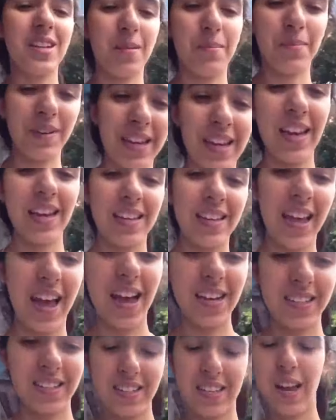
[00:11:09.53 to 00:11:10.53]
that me and
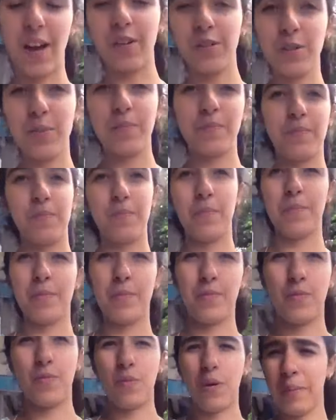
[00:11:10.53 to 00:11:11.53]
that sales mm,
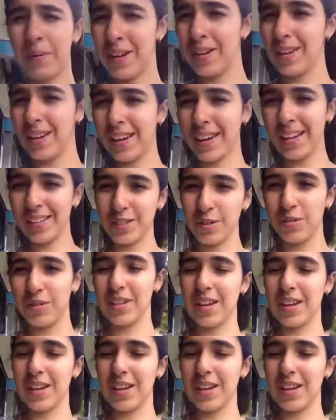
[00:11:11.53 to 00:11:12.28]
woman, I guess you'd